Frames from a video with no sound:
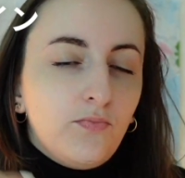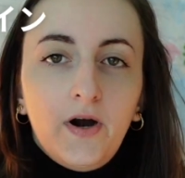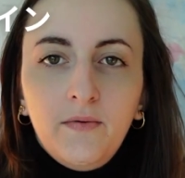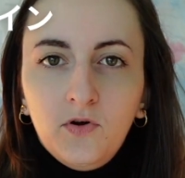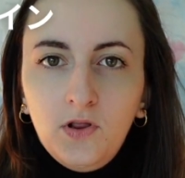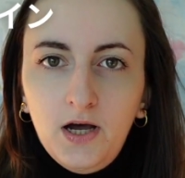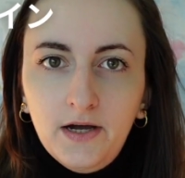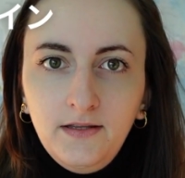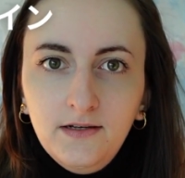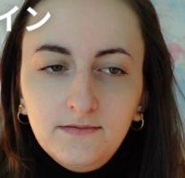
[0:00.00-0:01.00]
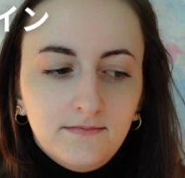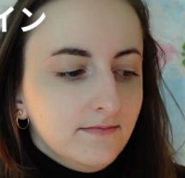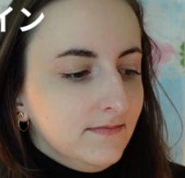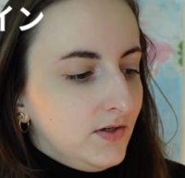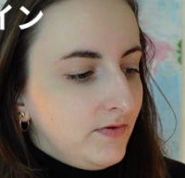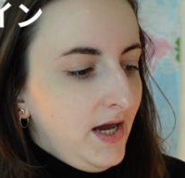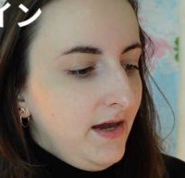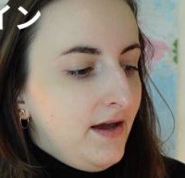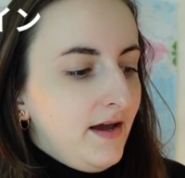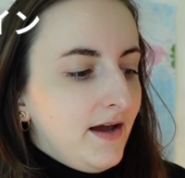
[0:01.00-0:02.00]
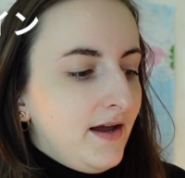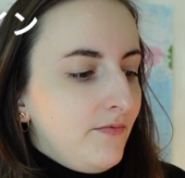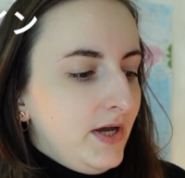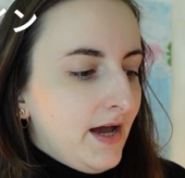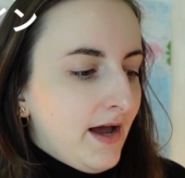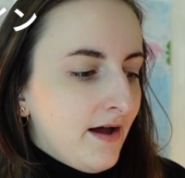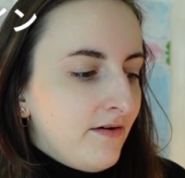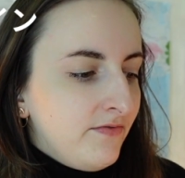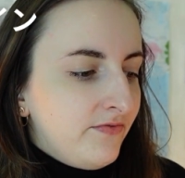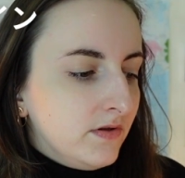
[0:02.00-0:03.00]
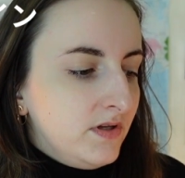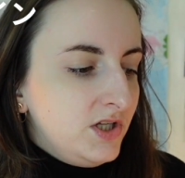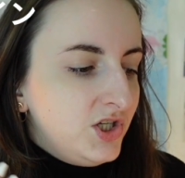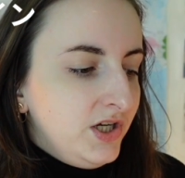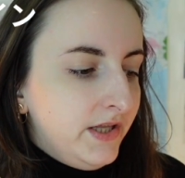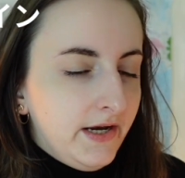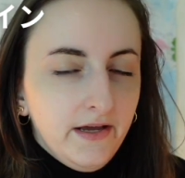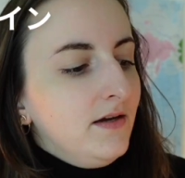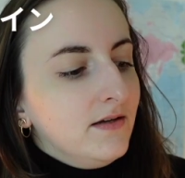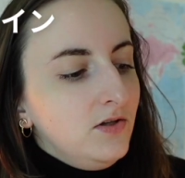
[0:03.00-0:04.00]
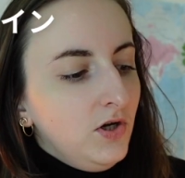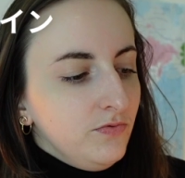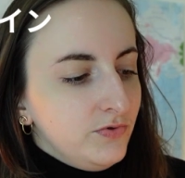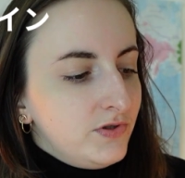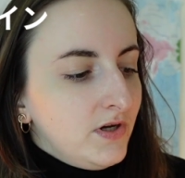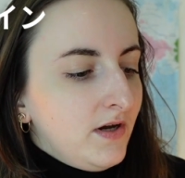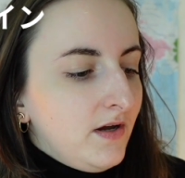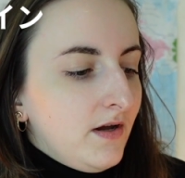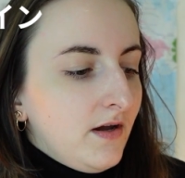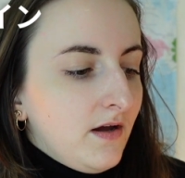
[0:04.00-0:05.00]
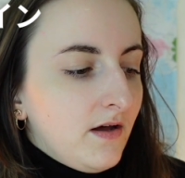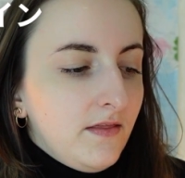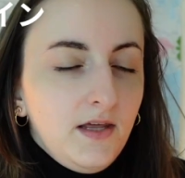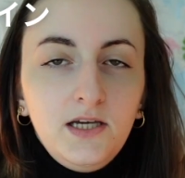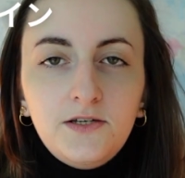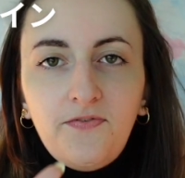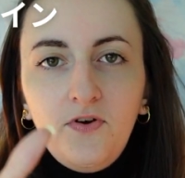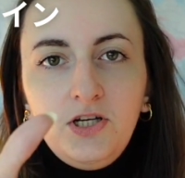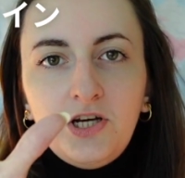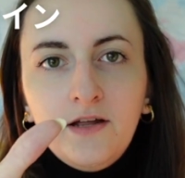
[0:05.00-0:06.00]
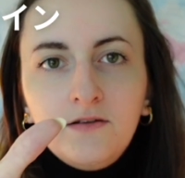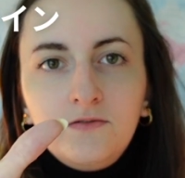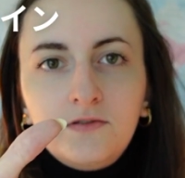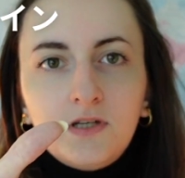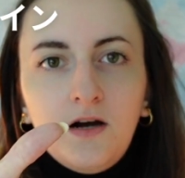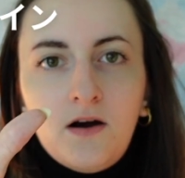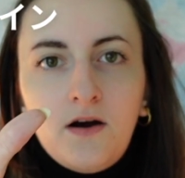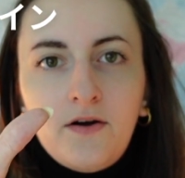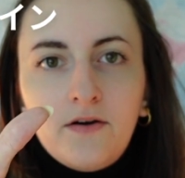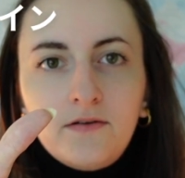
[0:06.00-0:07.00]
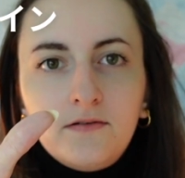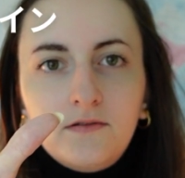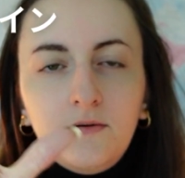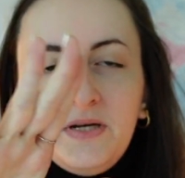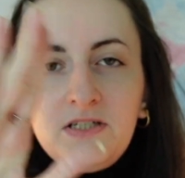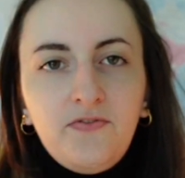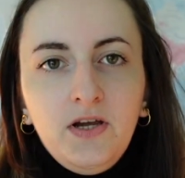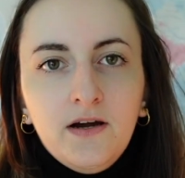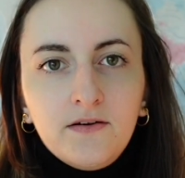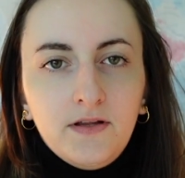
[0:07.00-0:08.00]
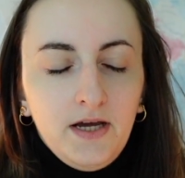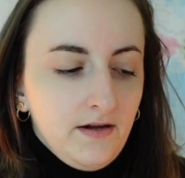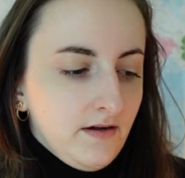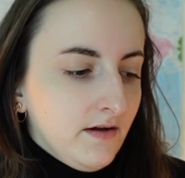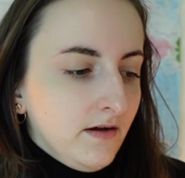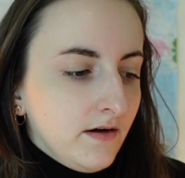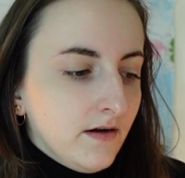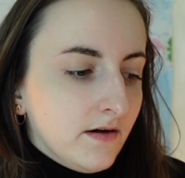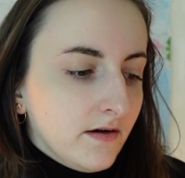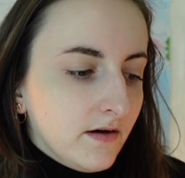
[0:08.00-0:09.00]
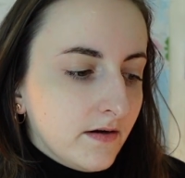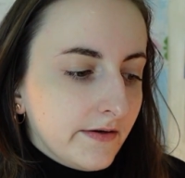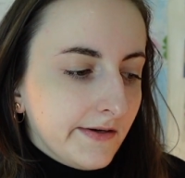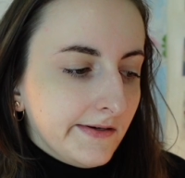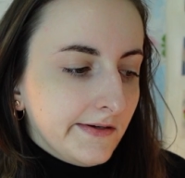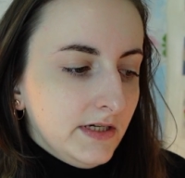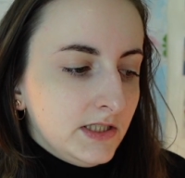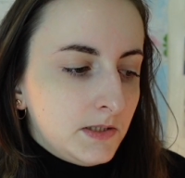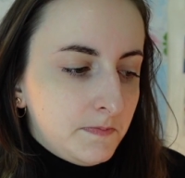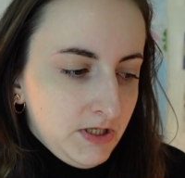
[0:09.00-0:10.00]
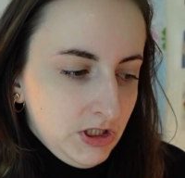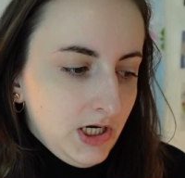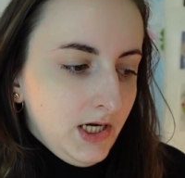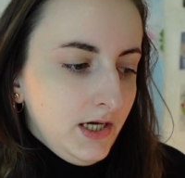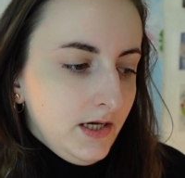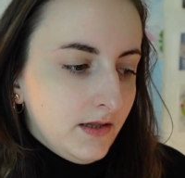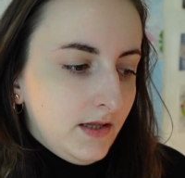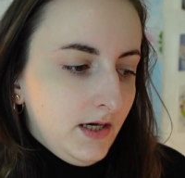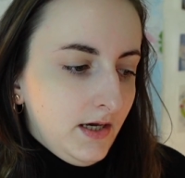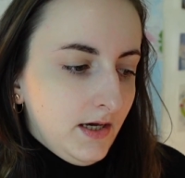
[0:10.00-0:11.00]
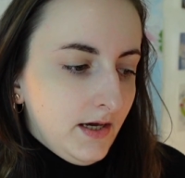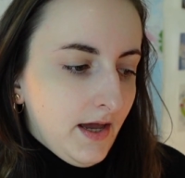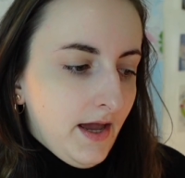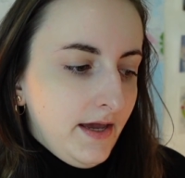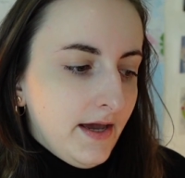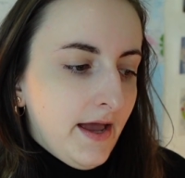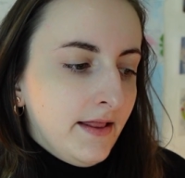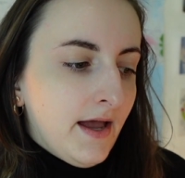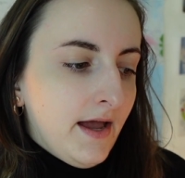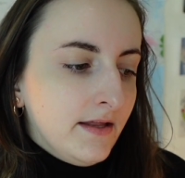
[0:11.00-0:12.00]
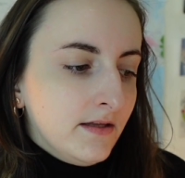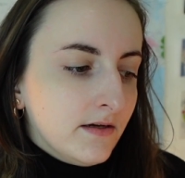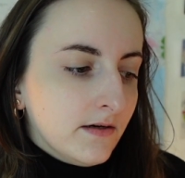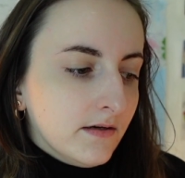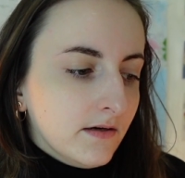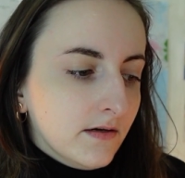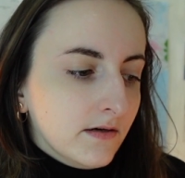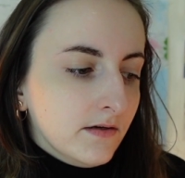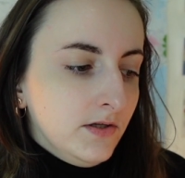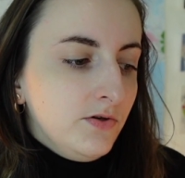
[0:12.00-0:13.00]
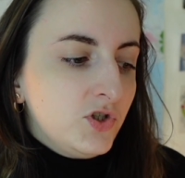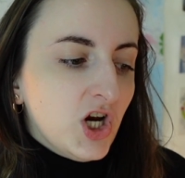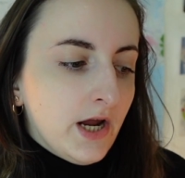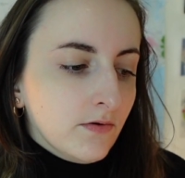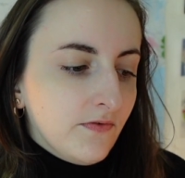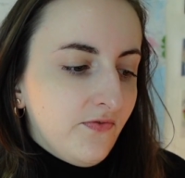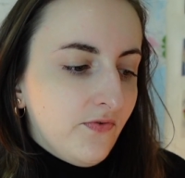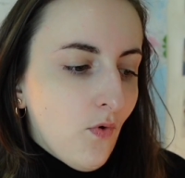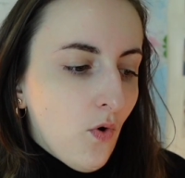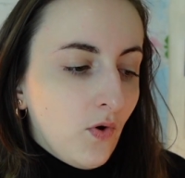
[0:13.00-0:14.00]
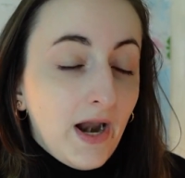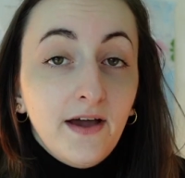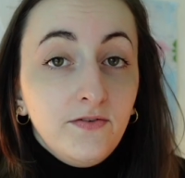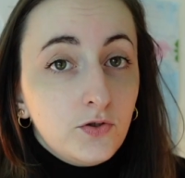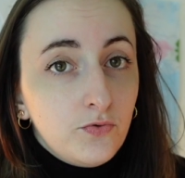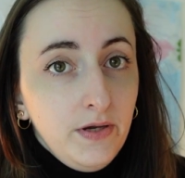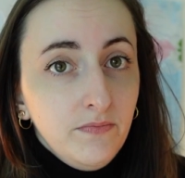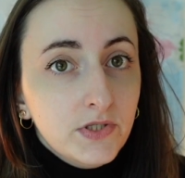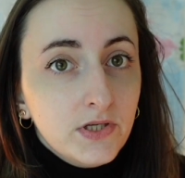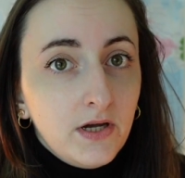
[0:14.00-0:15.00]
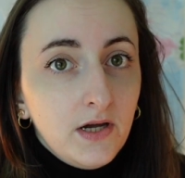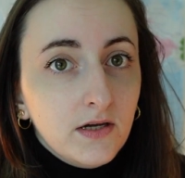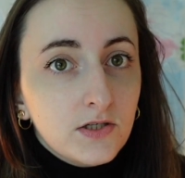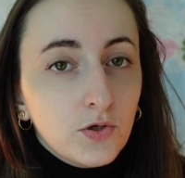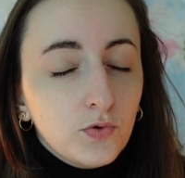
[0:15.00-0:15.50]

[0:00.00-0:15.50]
Prime Online, okay, and we have Nichitele News. These 3 channels are the best thing out there, especially the ANN News Channel for live streams, so